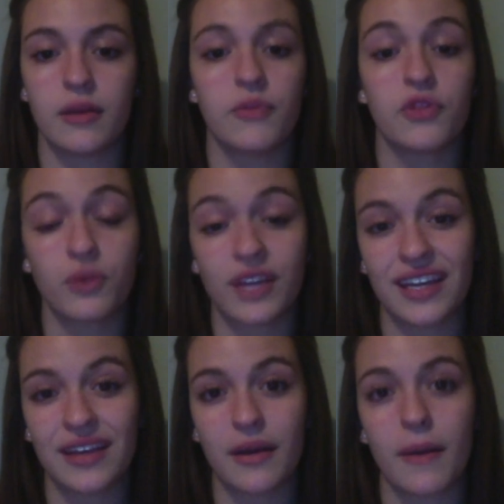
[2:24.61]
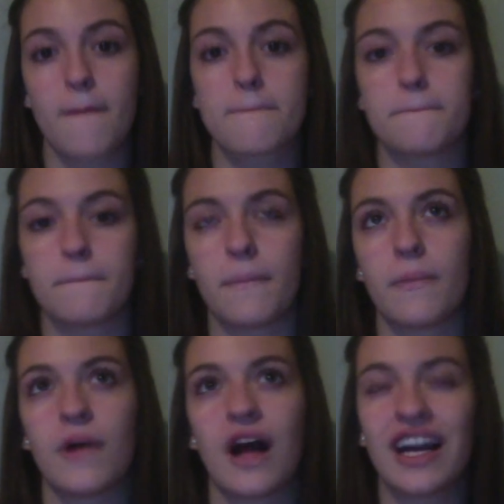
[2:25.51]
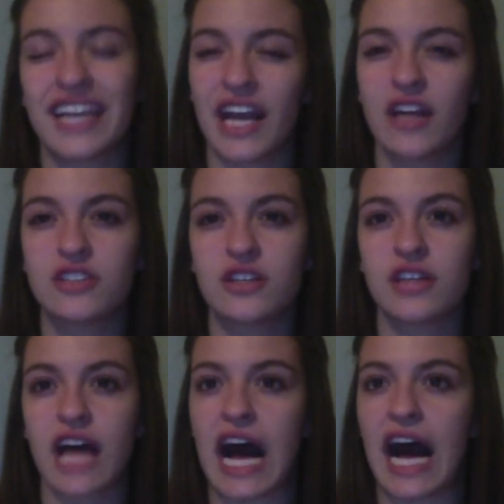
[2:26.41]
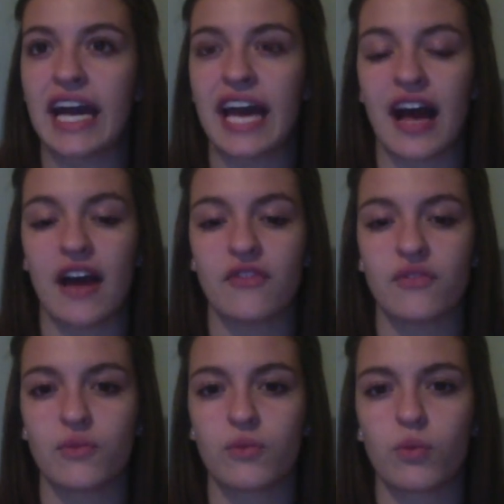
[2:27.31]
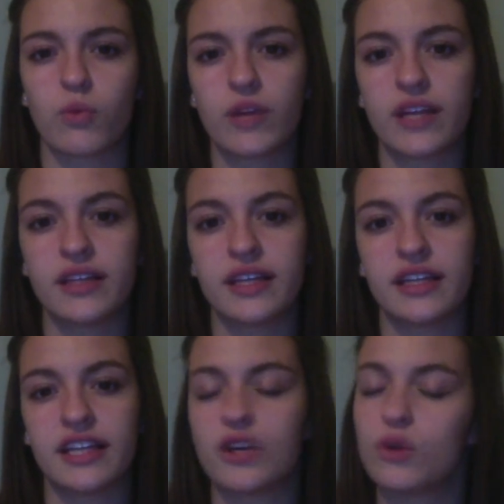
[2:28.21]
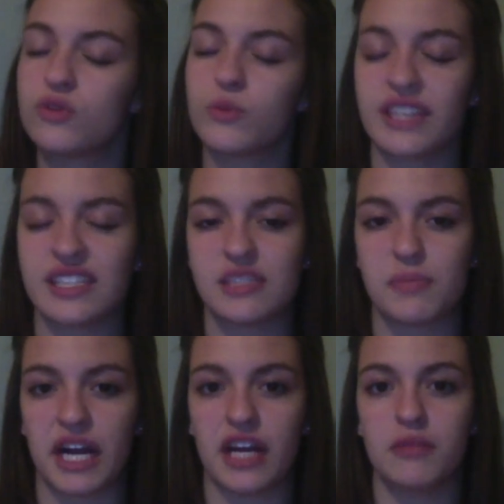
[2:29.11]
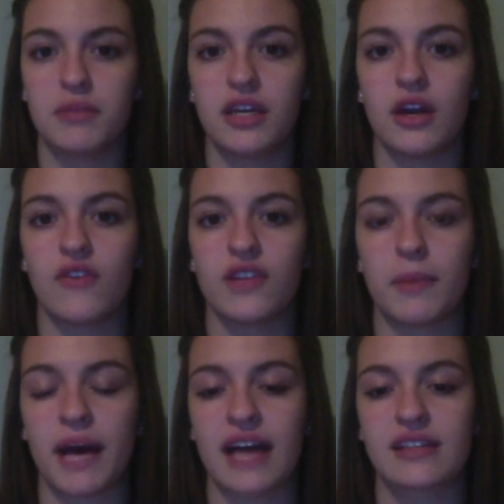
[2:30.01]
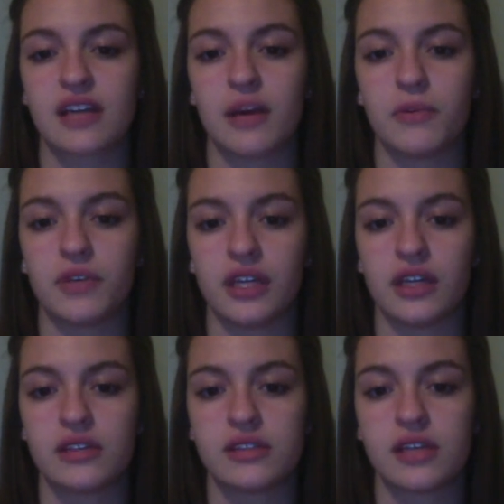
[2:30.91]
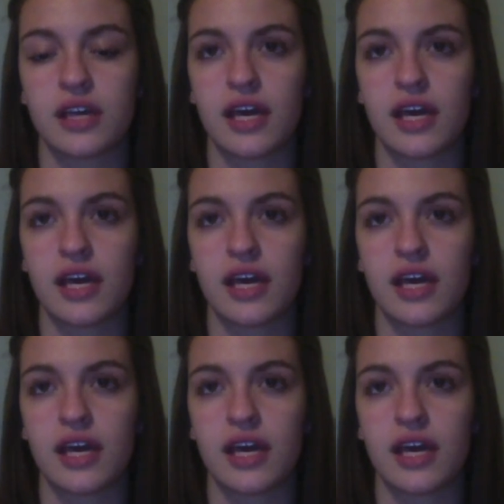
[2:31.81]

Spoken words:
3, a character that I have really, who's really inspired me over the past couple years,